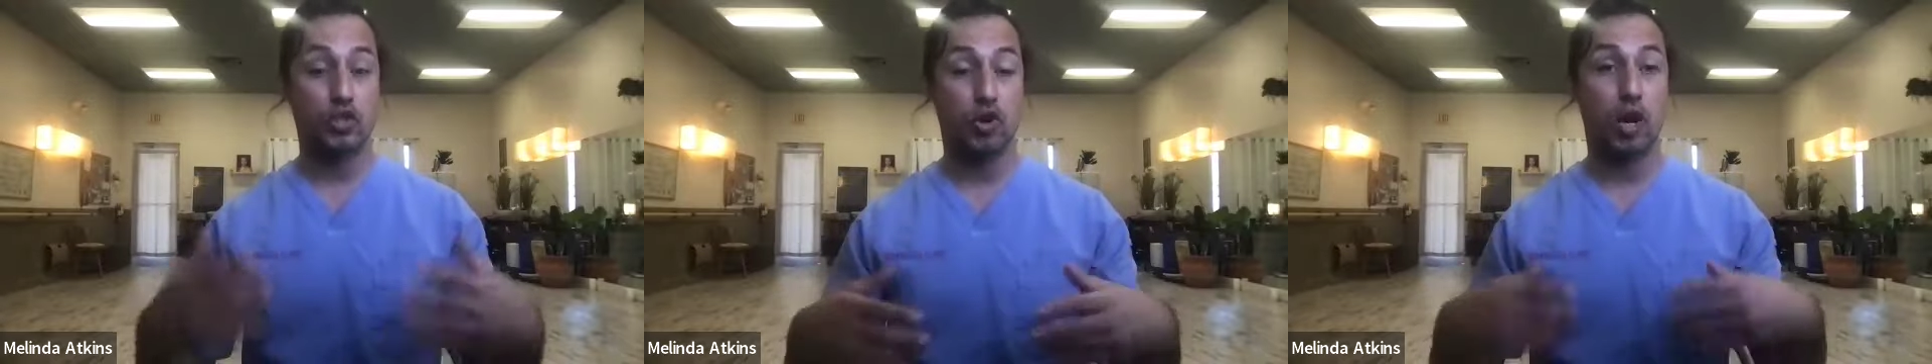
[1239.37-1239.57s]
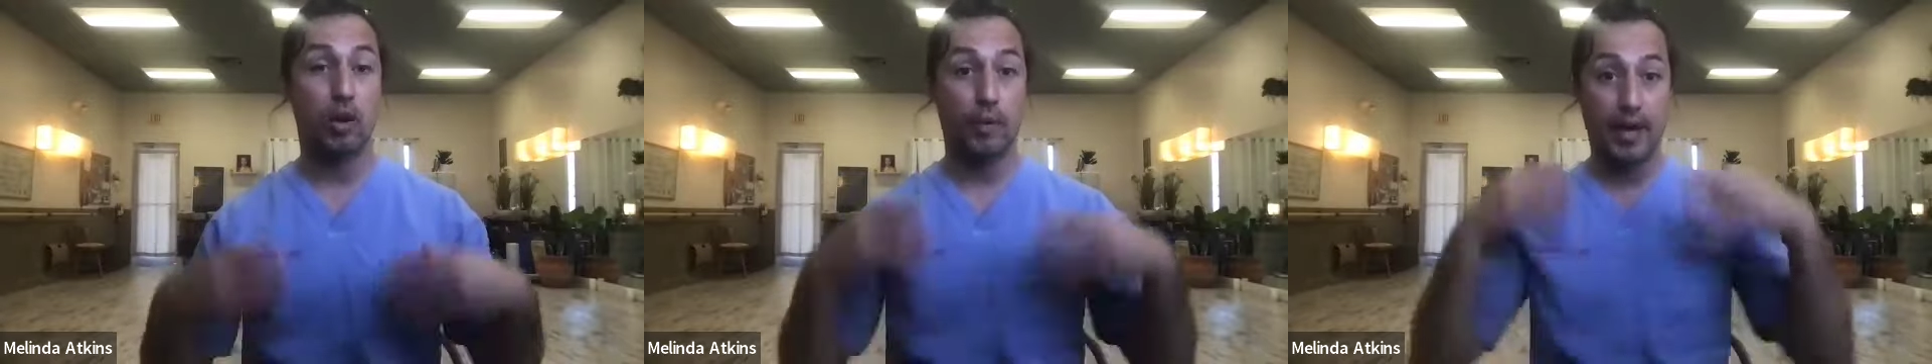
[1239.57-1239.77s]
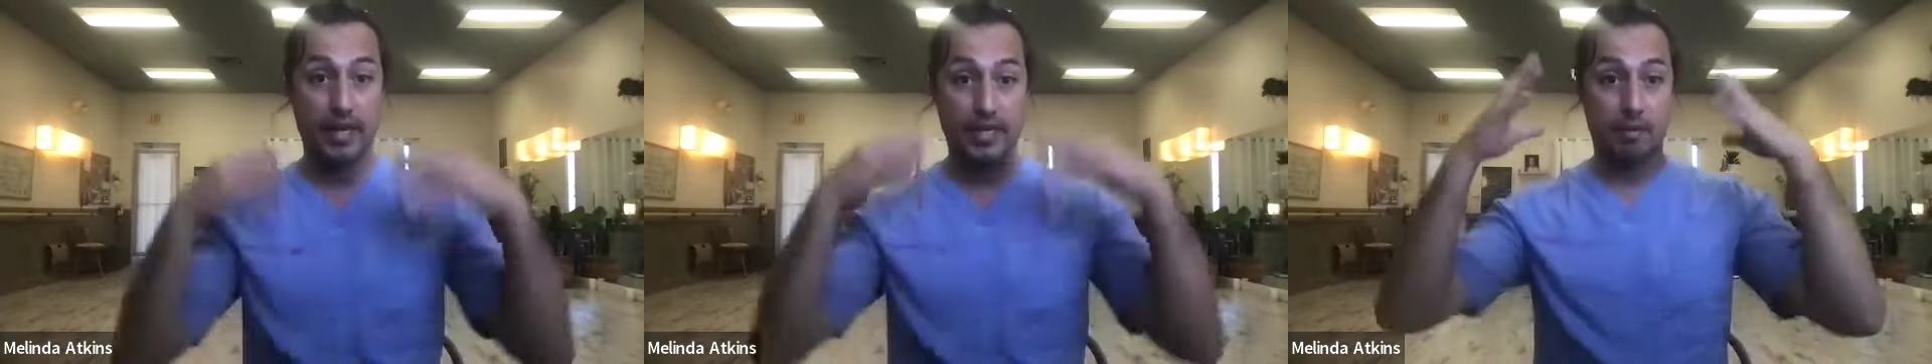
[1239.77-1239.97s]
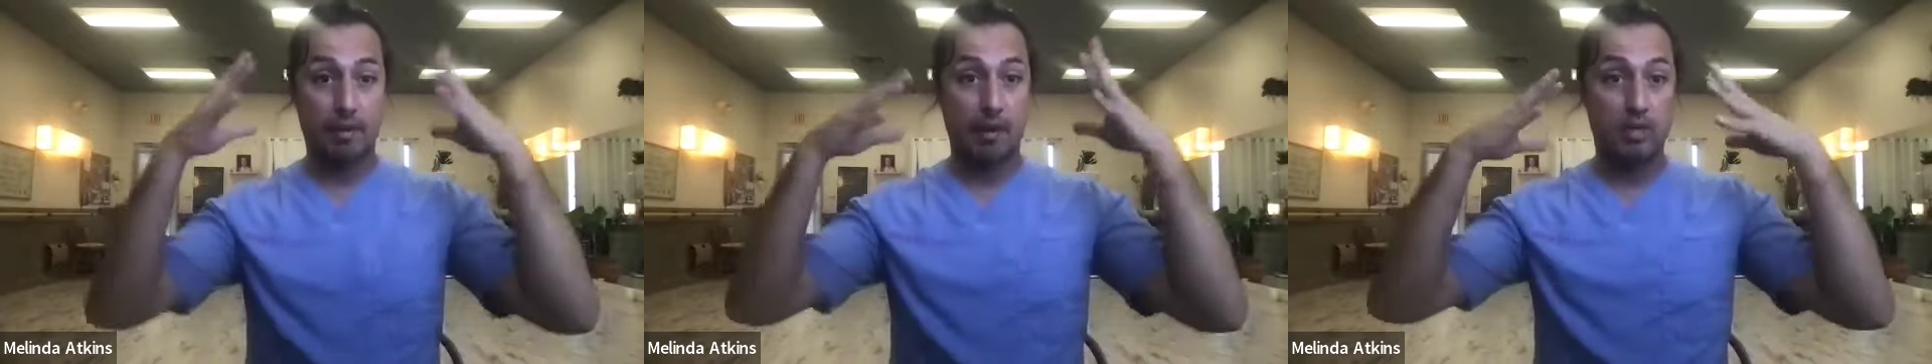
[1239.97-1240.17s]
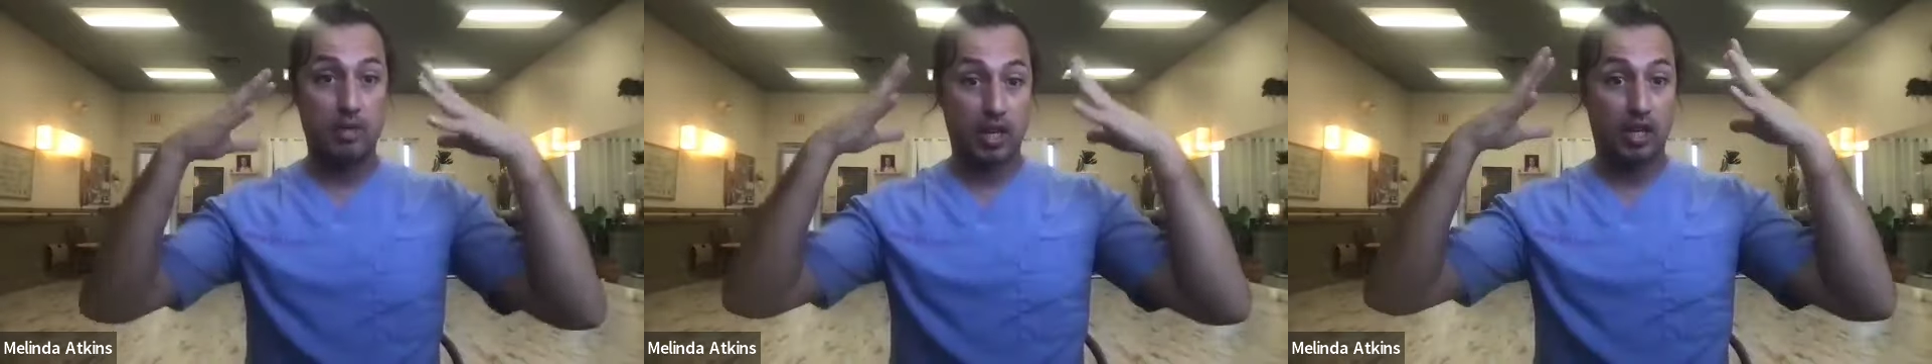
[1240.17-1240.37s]
strong way,
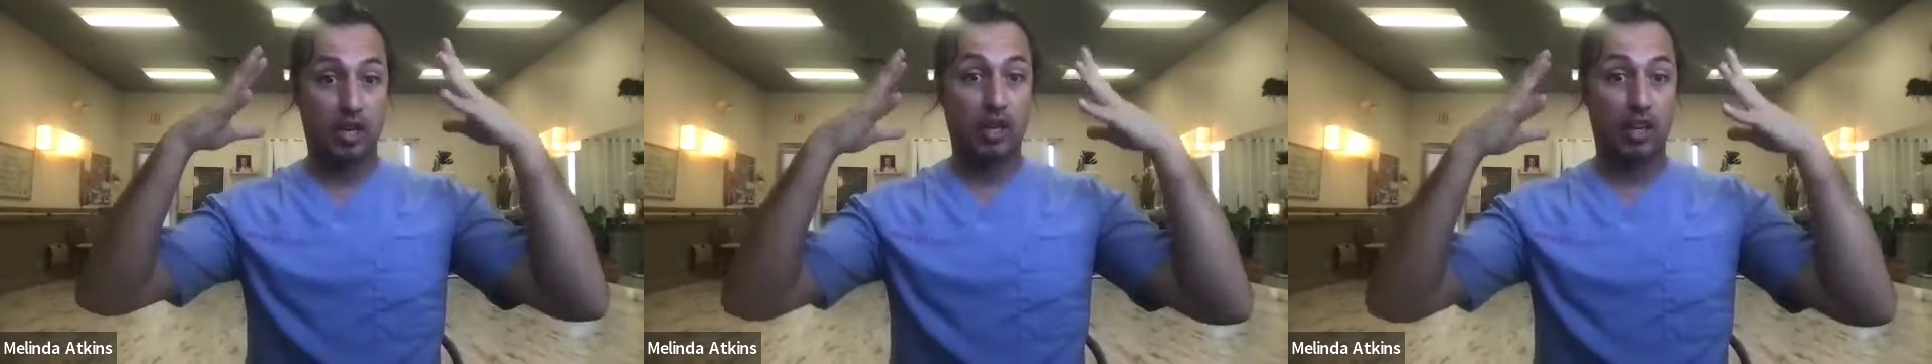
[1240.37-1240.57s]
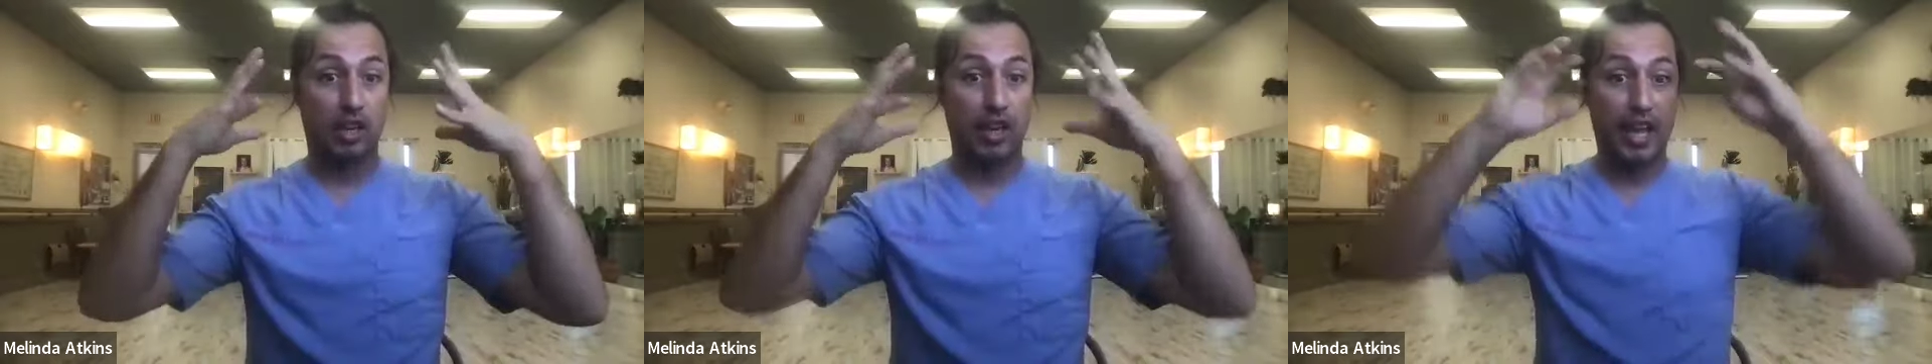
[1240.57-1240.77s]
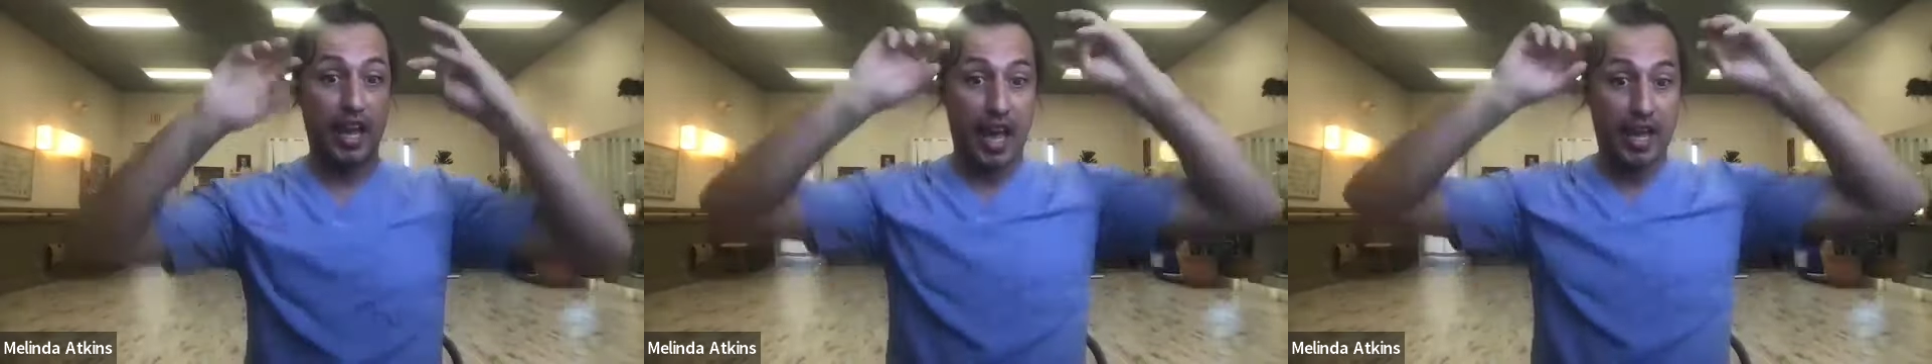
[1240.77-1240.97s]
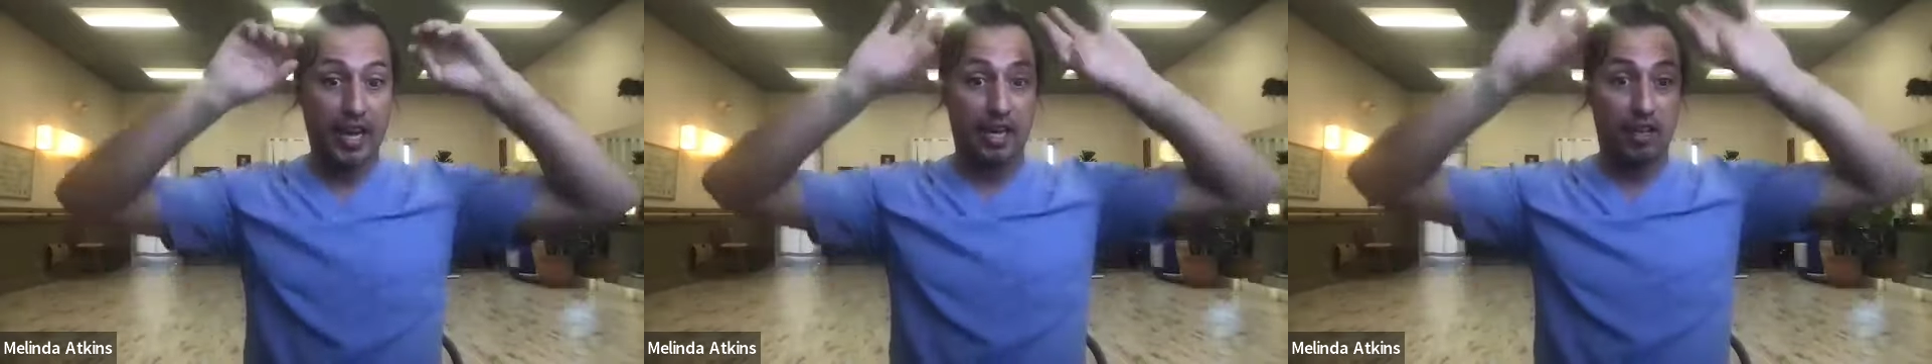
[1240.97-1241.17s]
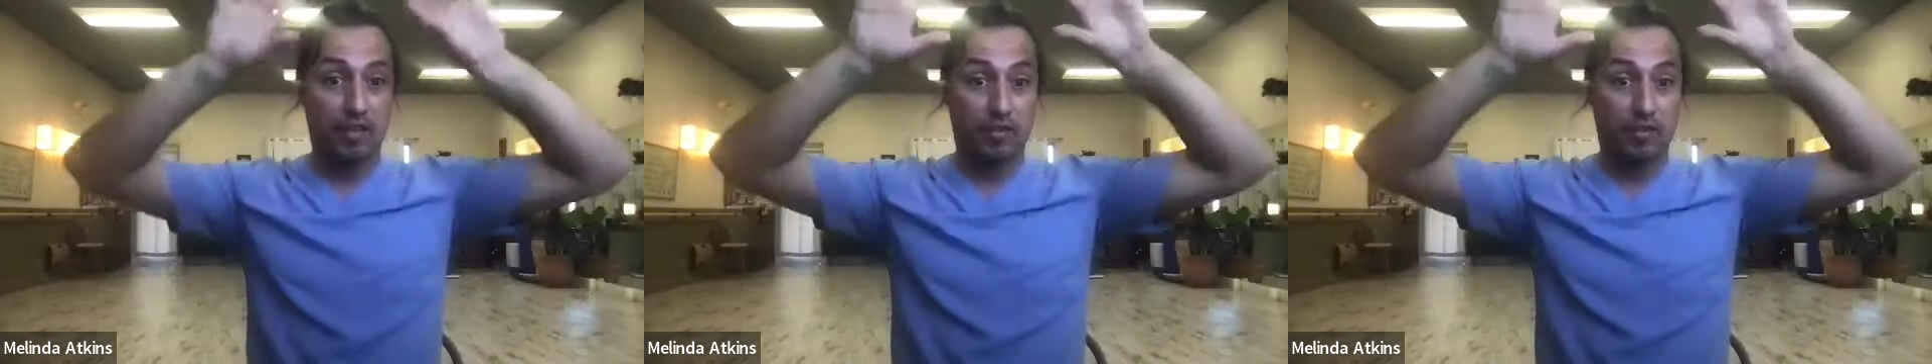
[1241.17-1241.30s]
sometimes you get a little lightheaded.